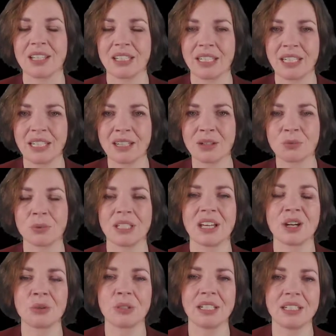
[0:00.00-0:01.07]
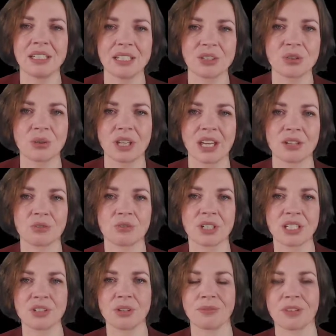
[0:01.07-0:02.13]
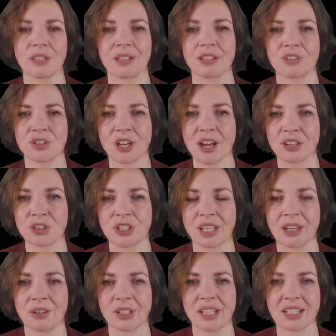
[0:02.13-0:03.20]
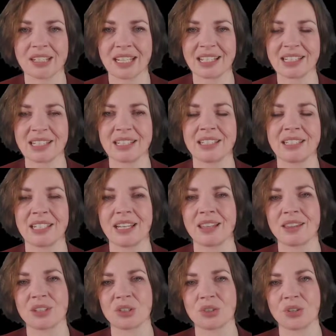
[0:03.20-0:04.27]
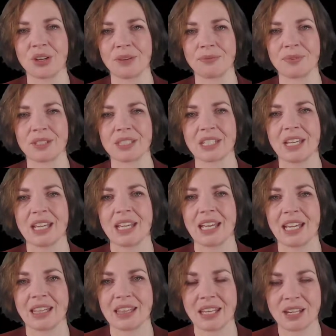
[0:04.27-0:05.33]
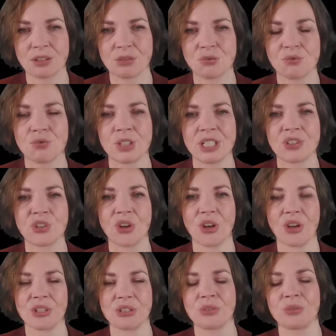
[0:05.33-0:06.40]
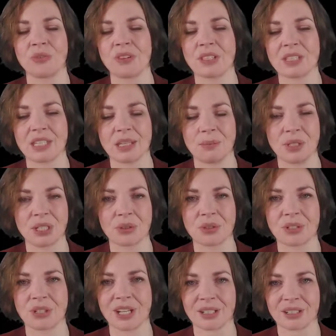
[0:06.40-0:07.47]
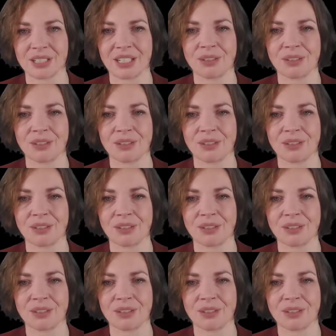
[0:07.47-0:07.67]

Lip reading: Here we only need to get rid of the charge carrier density at the surface and then return to the semiconducting